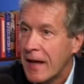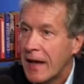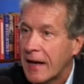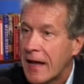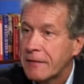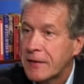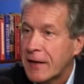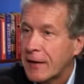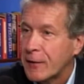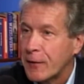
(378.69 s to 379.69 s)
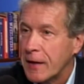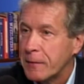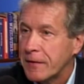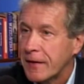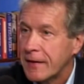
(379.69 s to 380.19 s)
And I have to tell you,
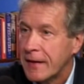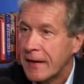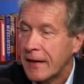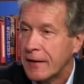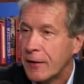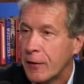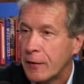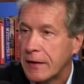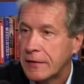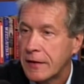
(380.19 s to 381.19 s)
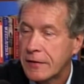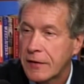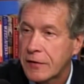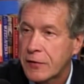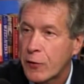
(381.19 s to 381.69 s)
Amy, that, you know, it's an
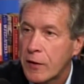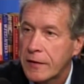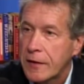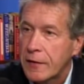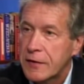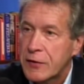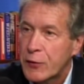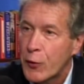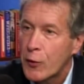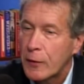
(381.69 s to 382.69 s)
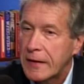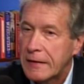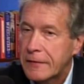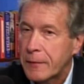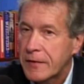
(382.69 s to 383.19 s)
extraordinary story
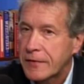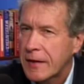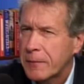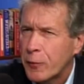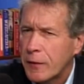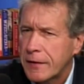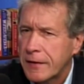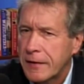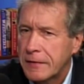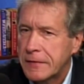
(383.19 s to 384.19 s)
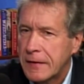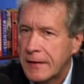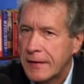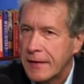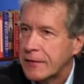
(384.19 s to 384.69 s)
from the standpoint of
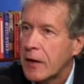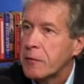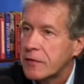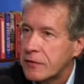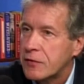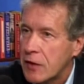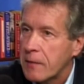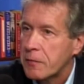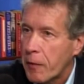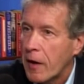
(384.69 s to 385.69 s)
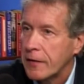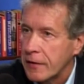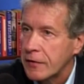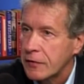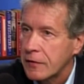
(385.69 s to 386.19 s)
it's almost James
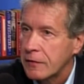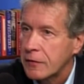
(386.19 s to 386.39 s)
Bondish,